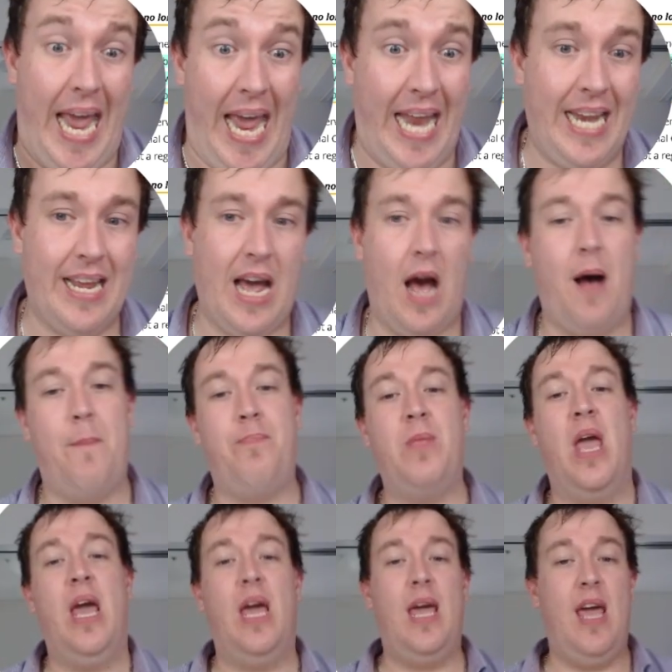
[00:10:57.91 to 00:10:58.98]
income,
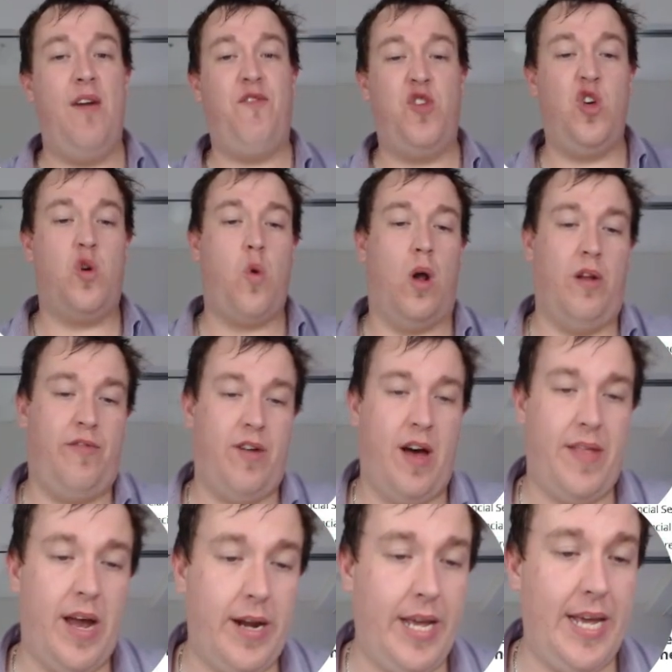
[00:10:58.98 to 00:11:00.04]
if you
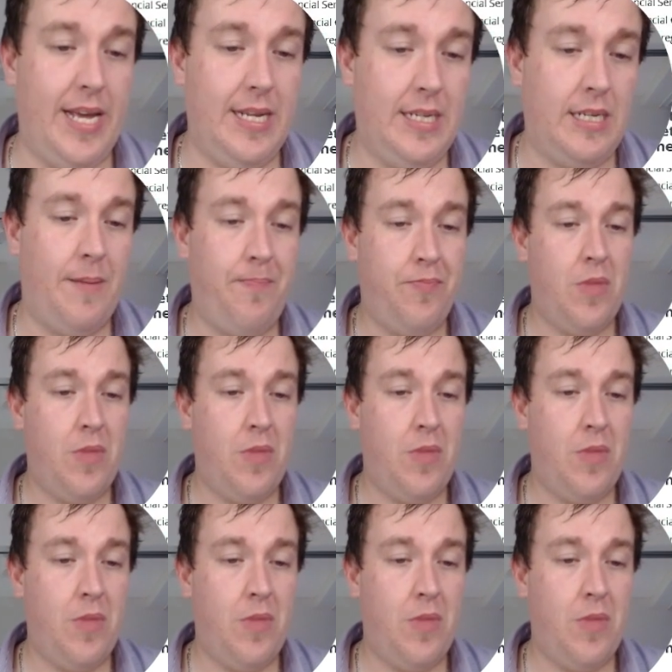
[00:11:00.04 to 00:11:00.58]
qualify, that is.